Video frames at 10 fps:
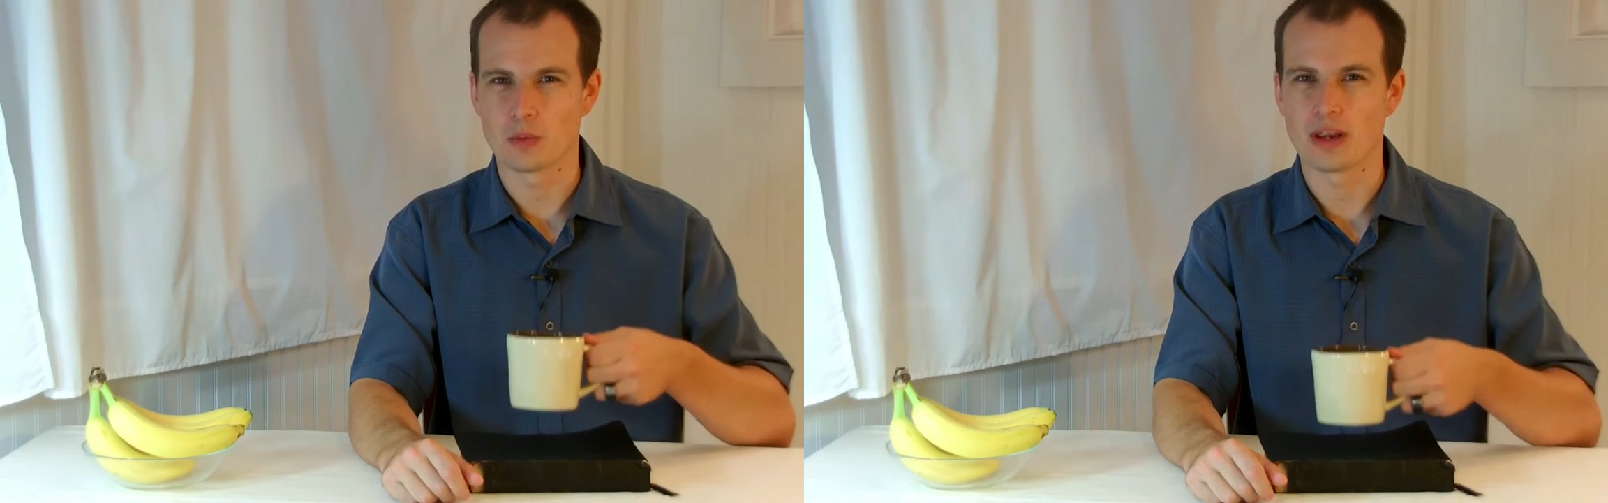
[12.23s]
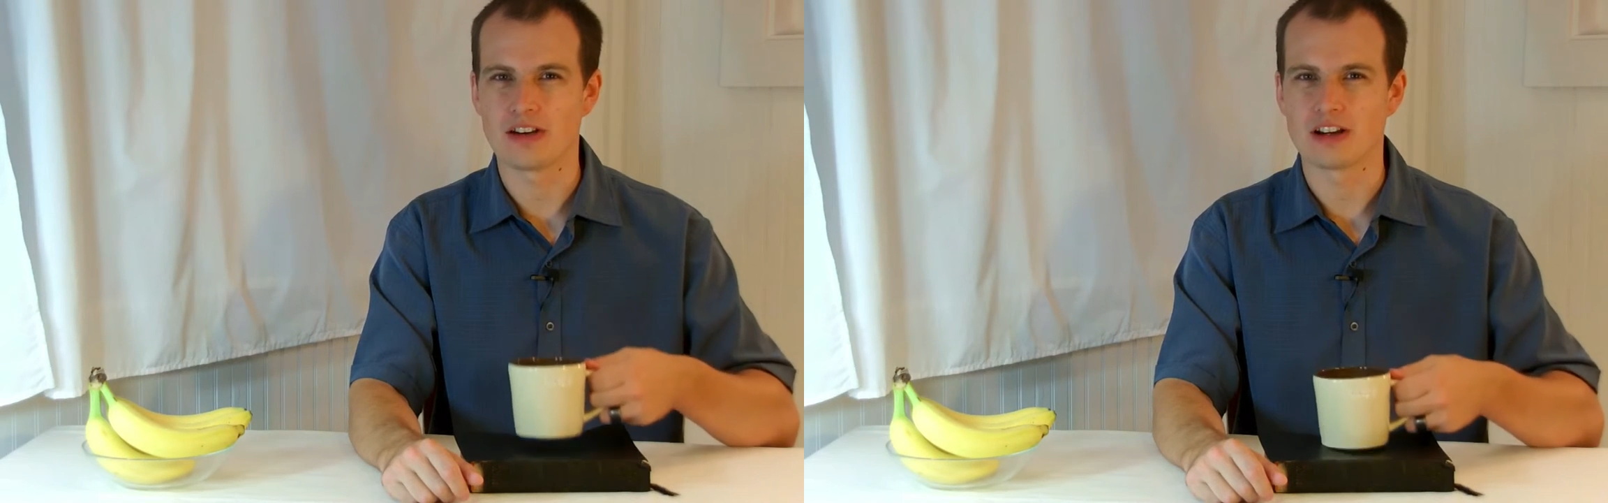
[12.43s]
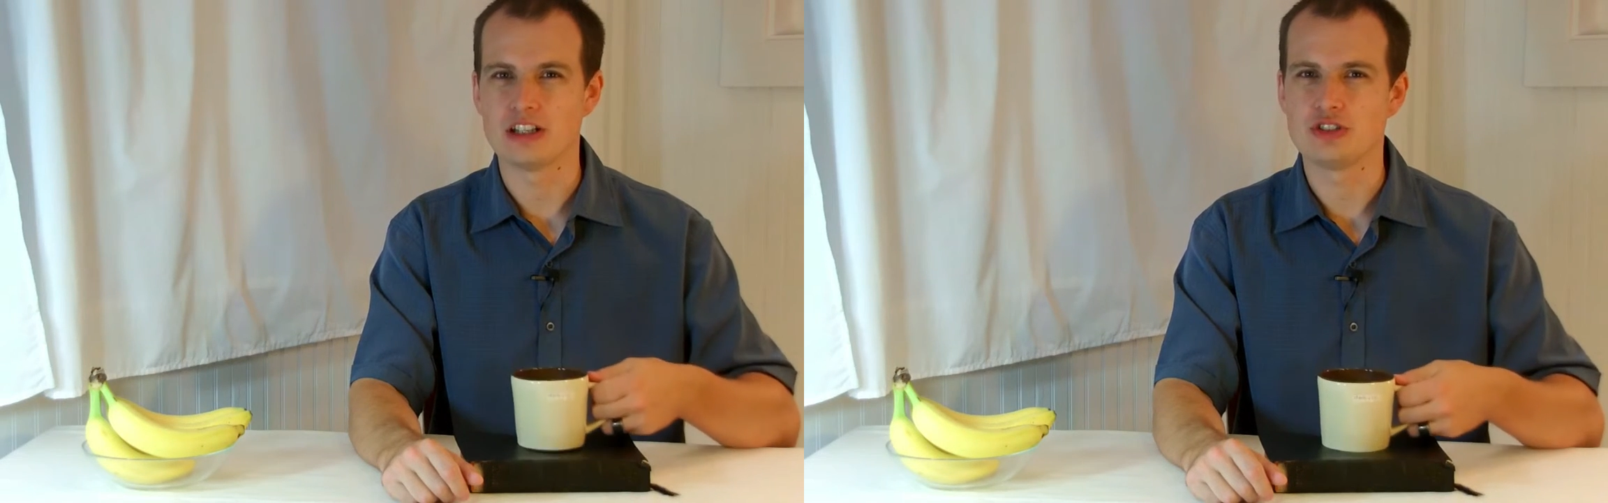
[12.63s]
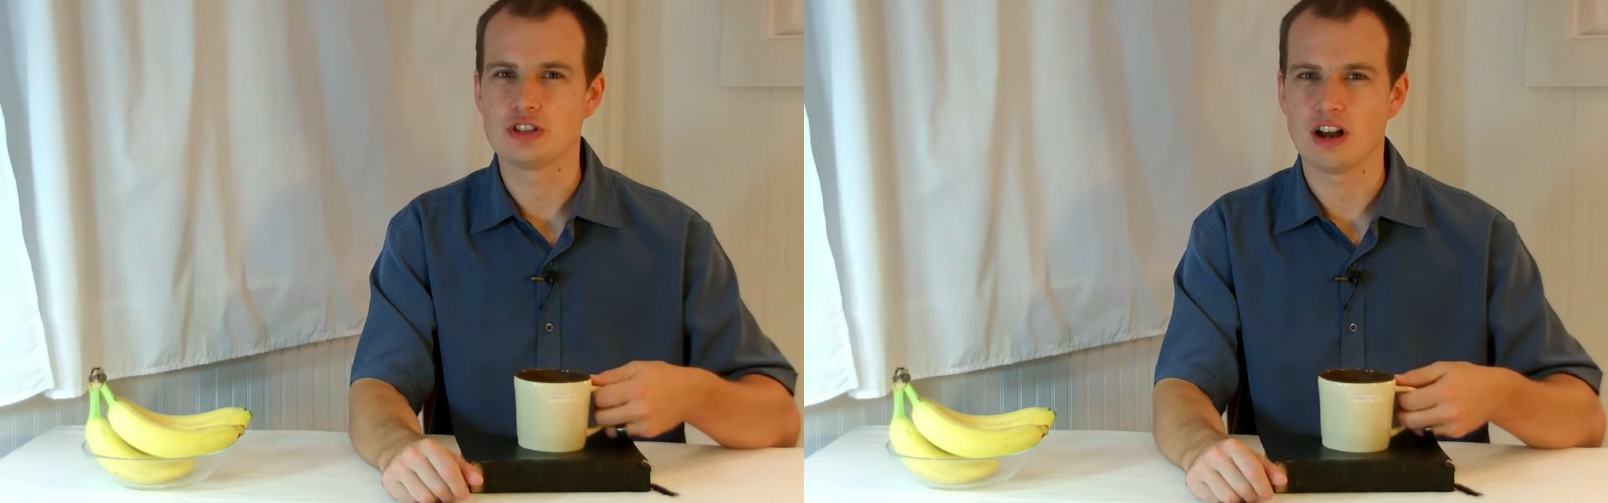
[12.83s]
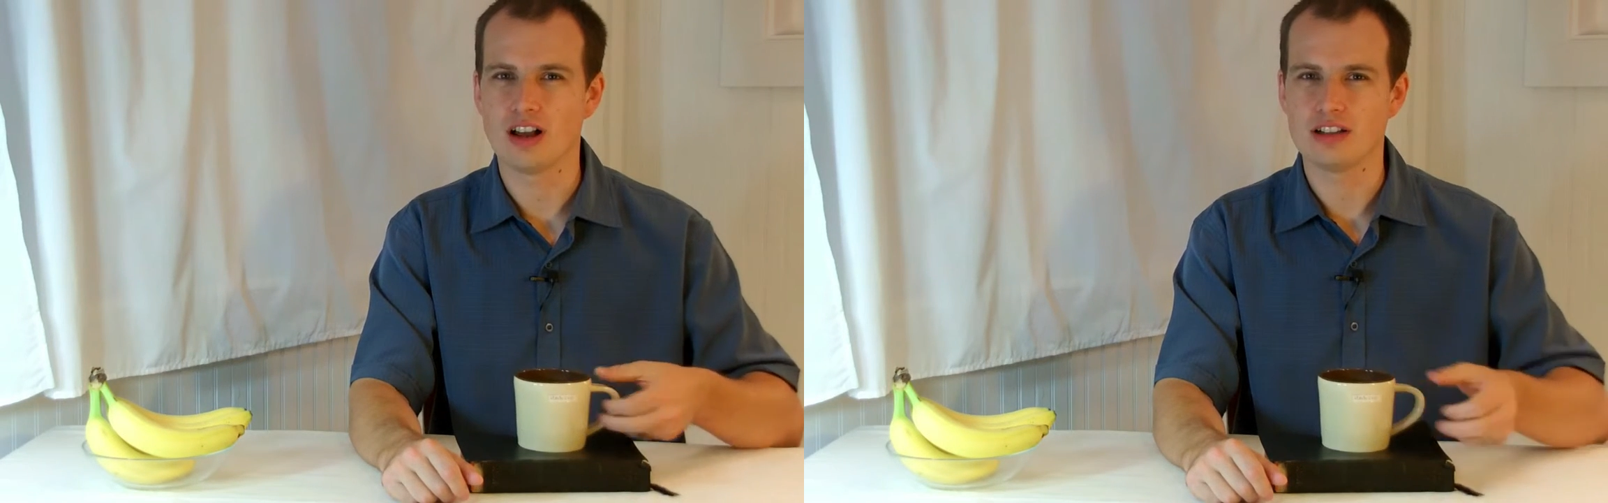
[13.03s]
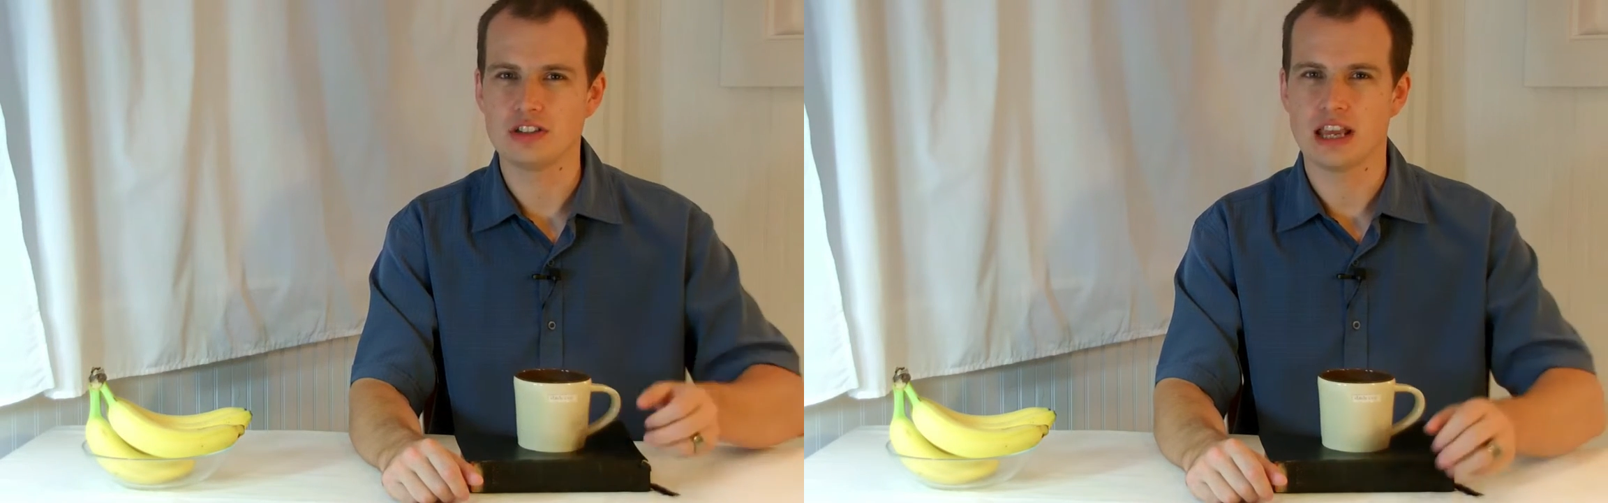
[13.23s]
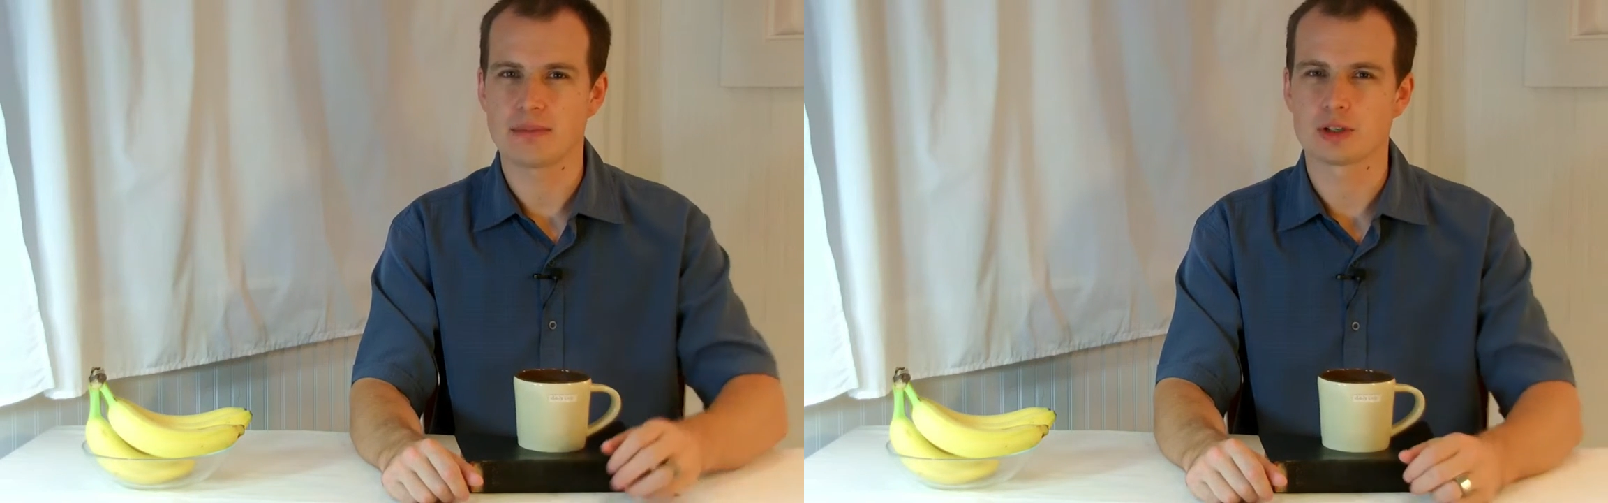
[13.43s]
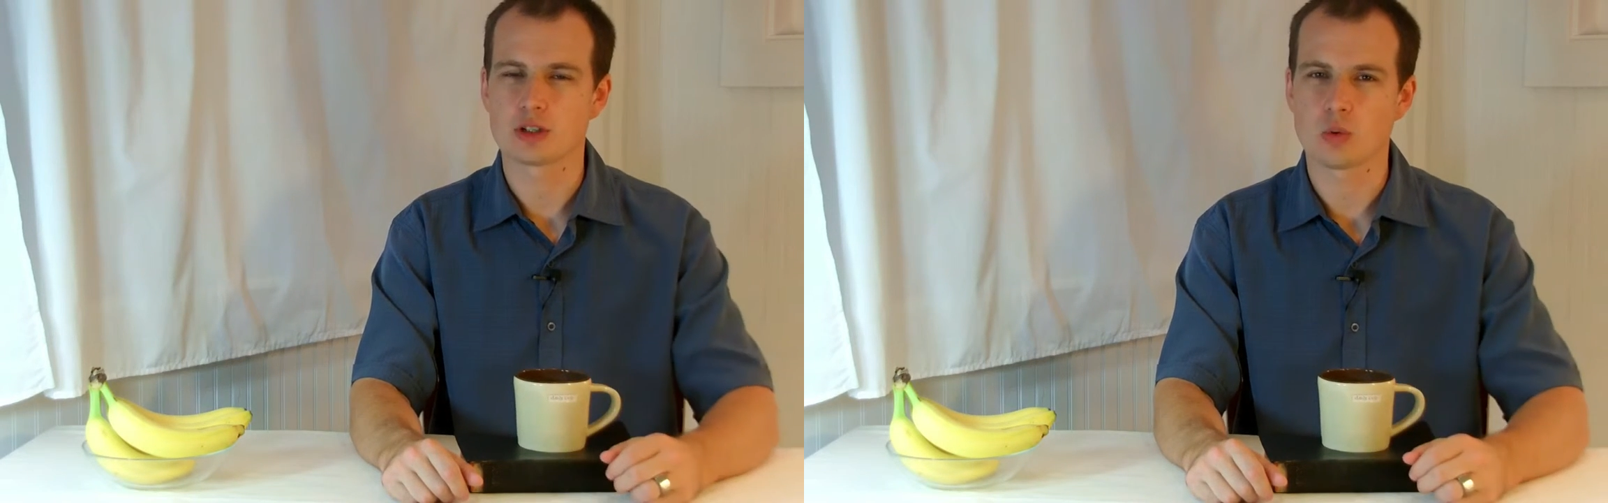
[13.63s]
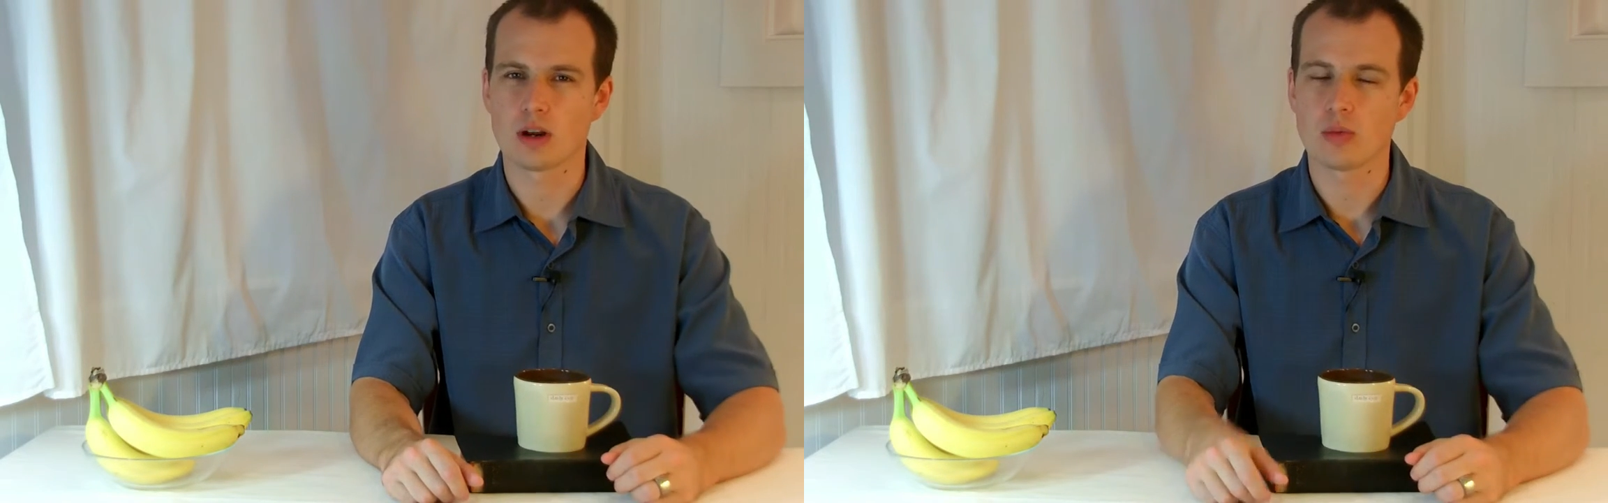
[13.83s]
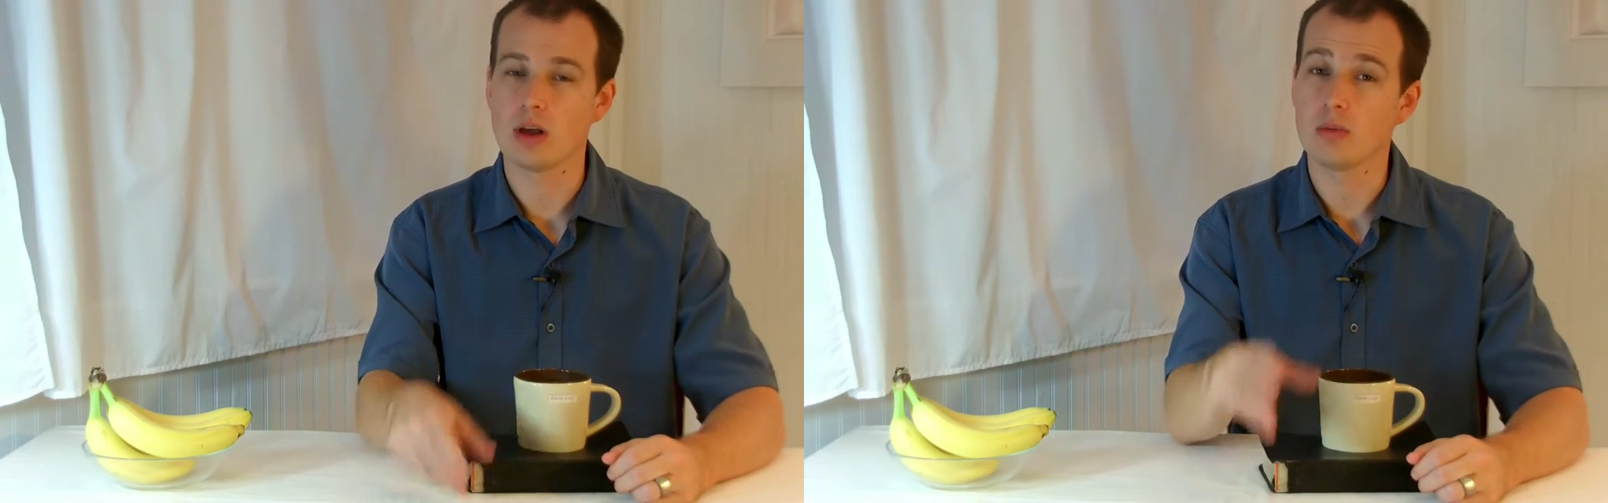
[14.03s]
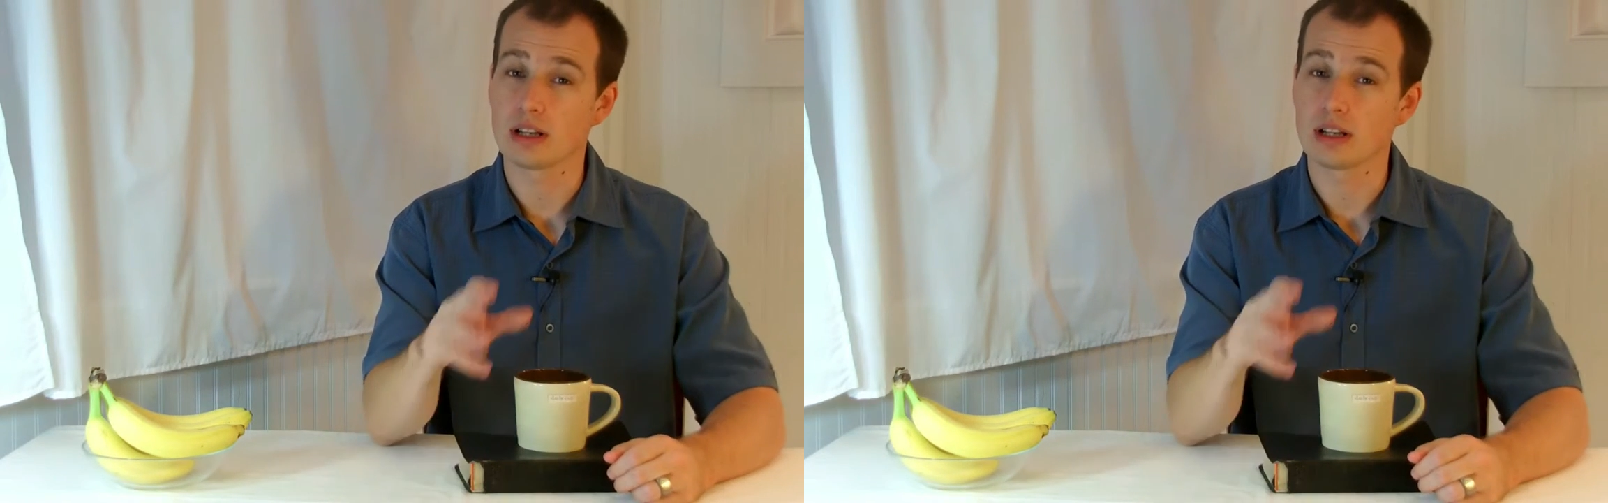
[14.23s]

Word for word: We are in John chapter 21.